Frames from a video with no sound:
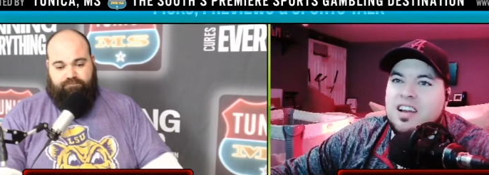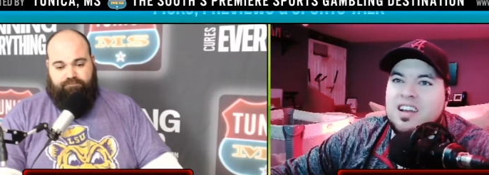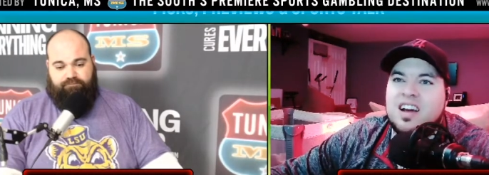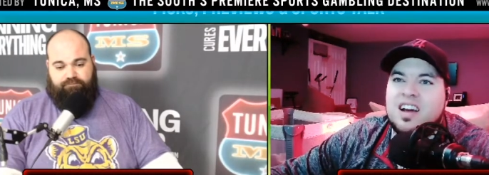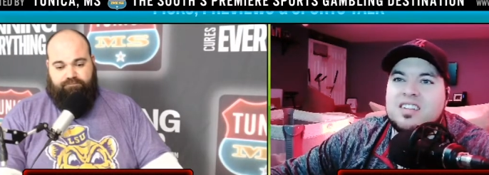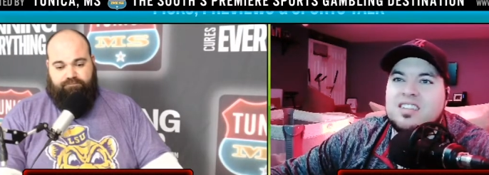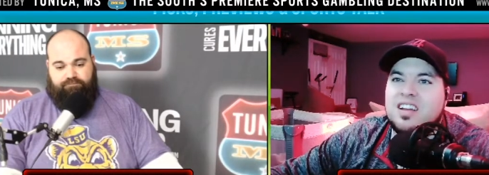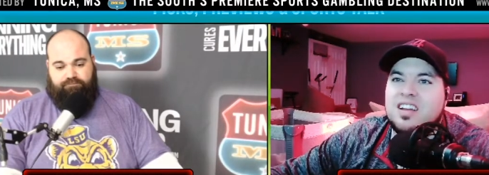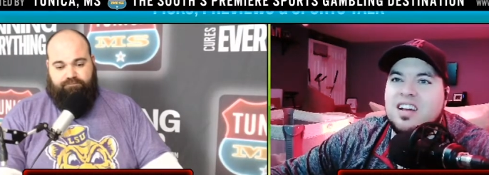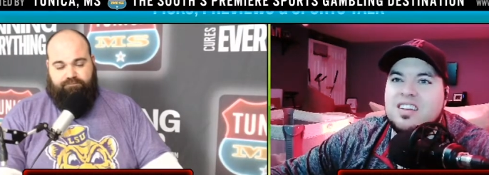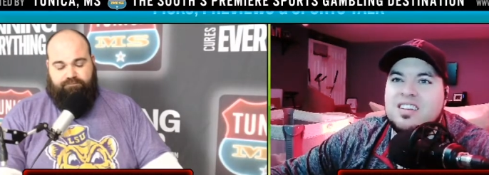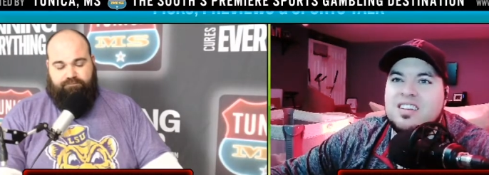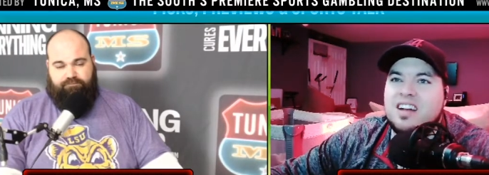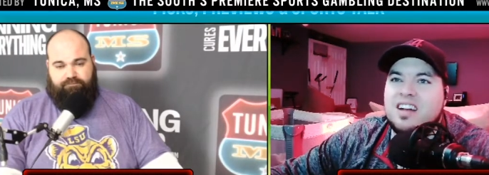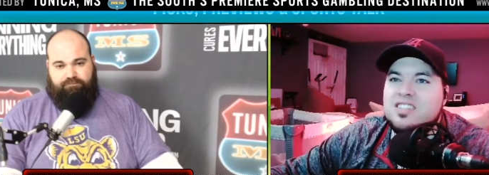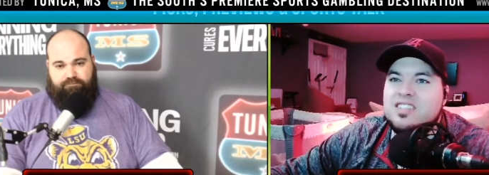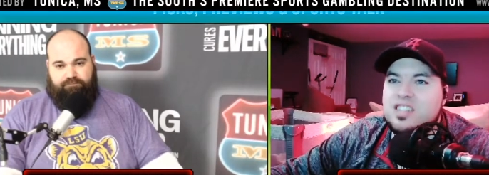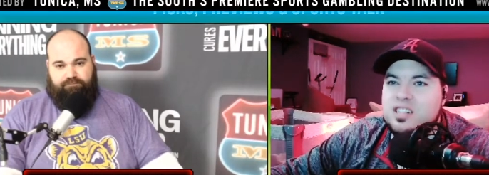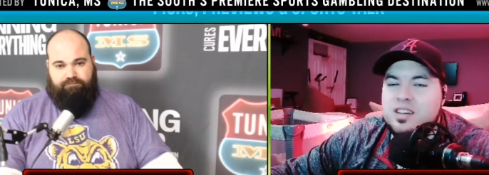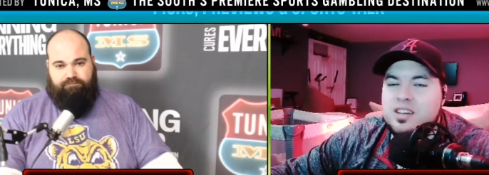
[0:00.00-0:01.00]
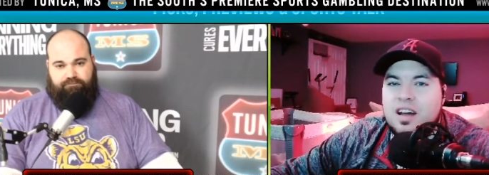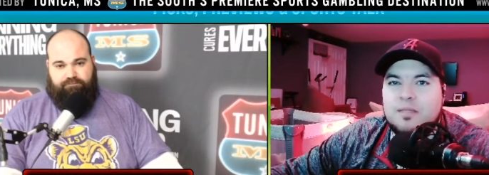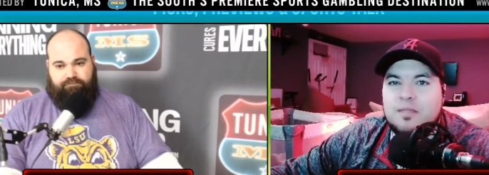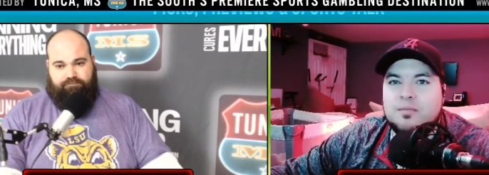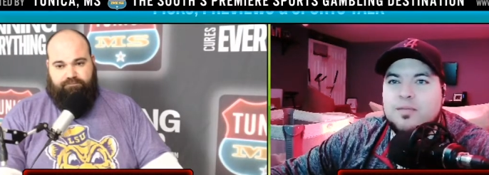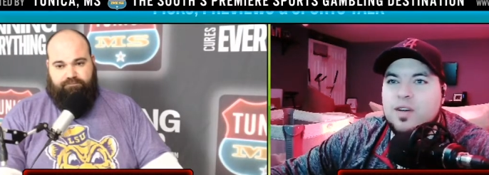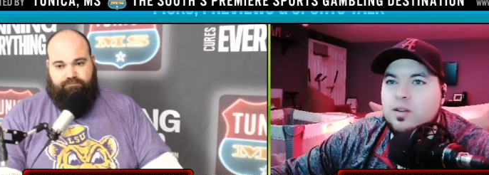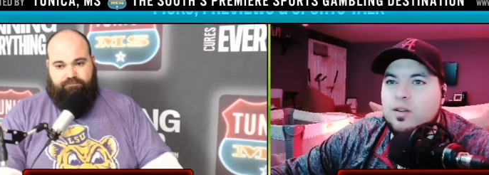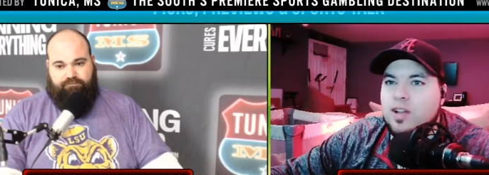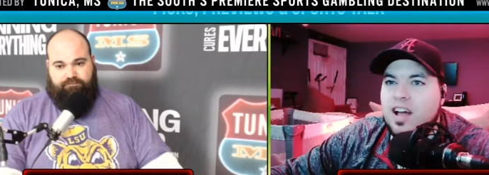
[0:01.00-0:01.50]
Speaker 1: I I just I
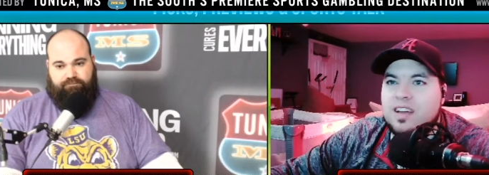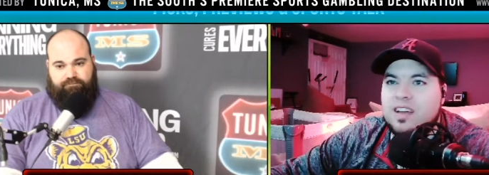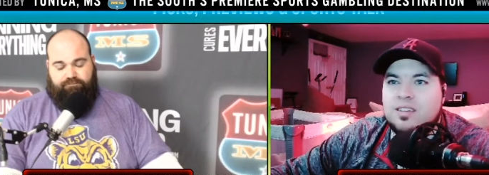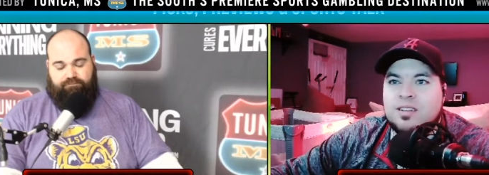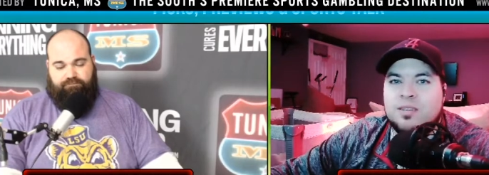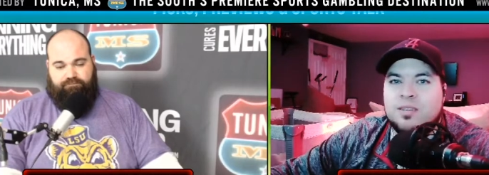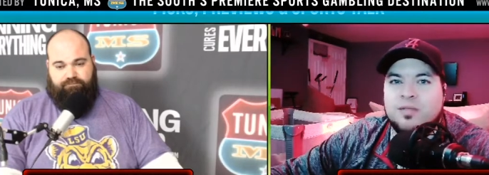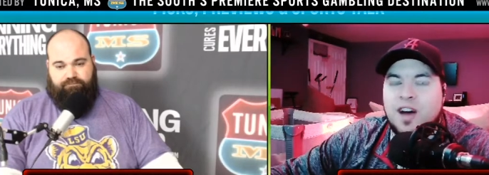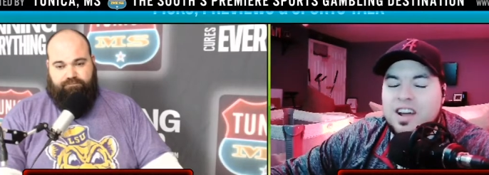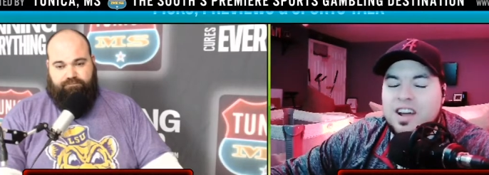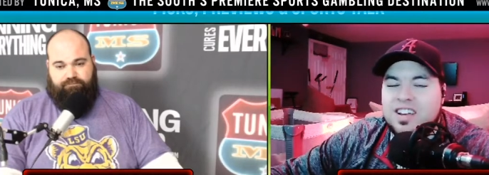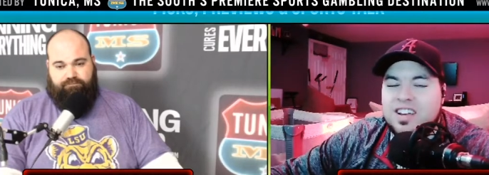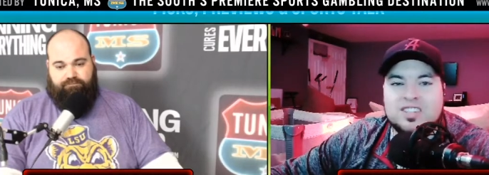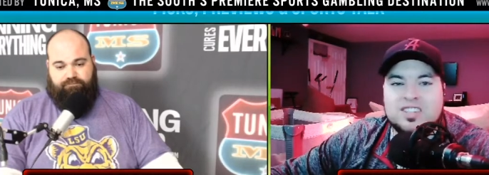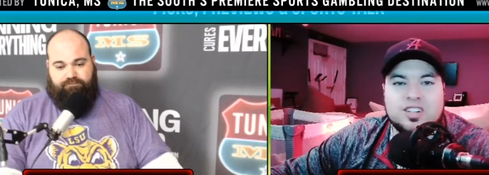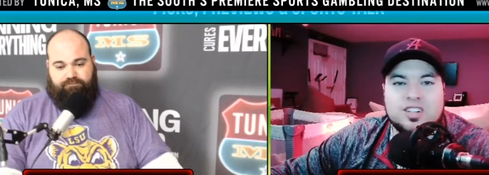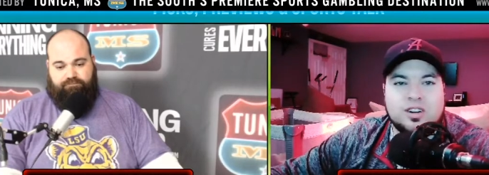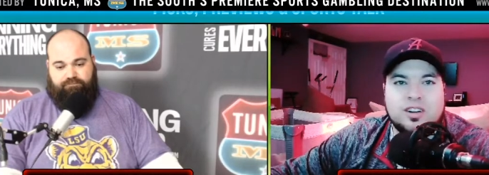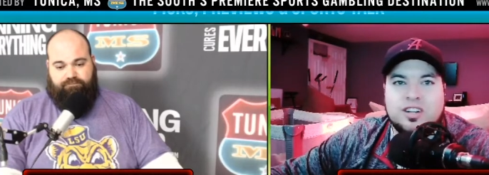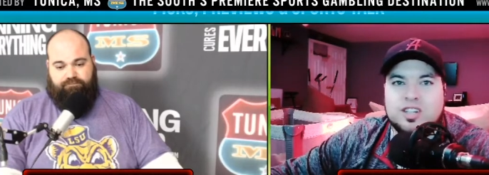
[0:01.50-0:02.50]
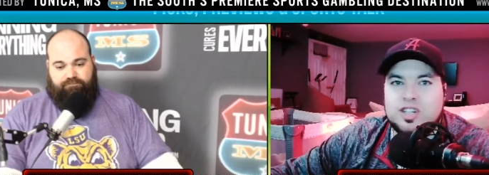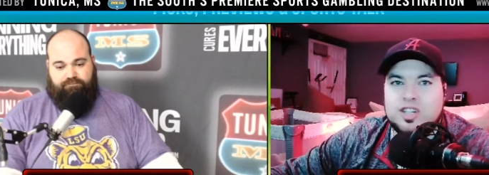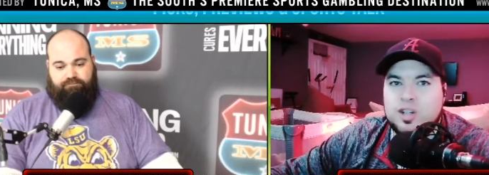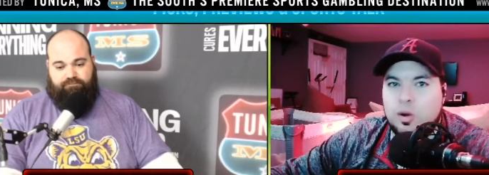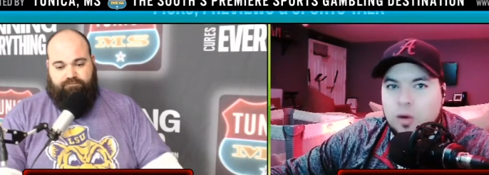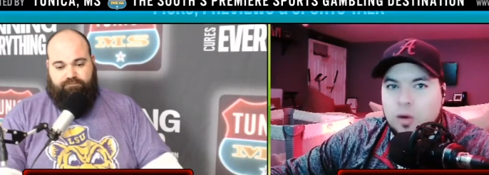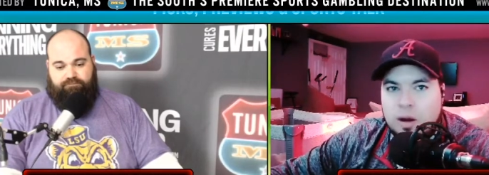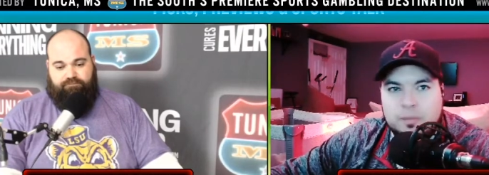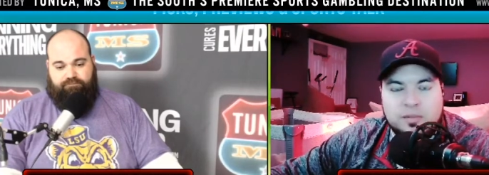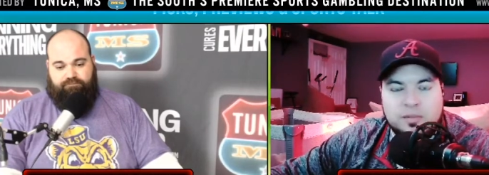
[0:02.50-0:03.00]
feel like the Vikings are going to
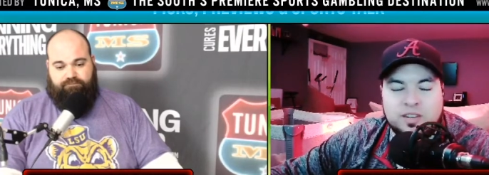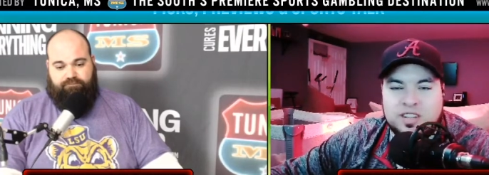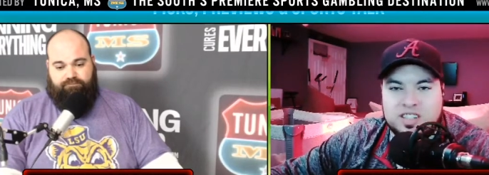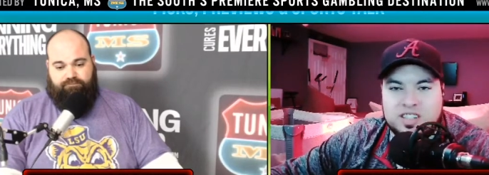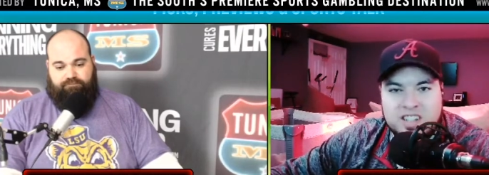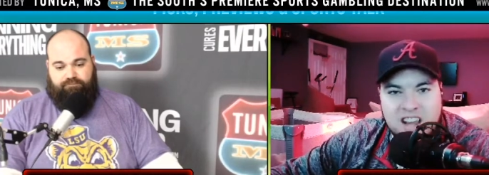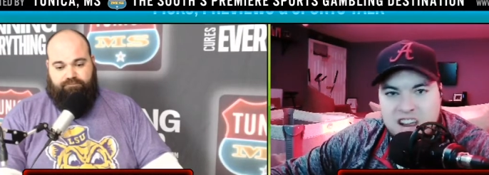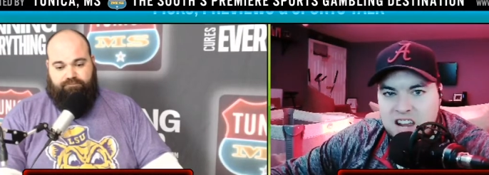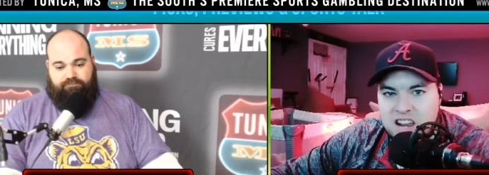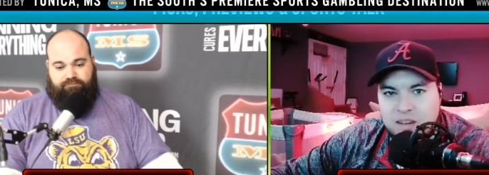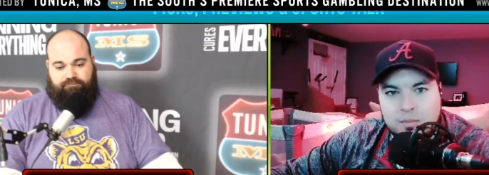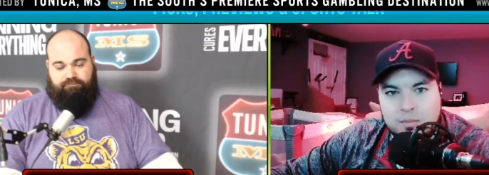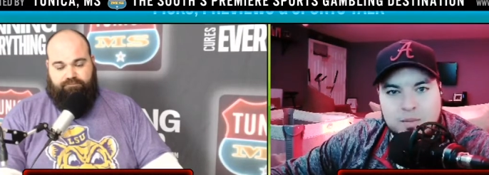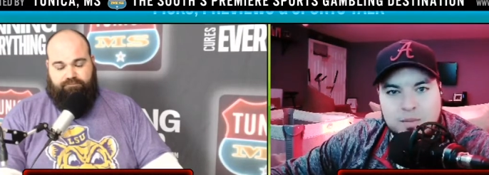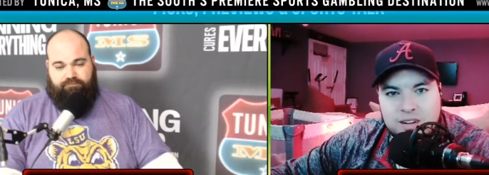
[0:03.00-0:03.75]
show up for this game.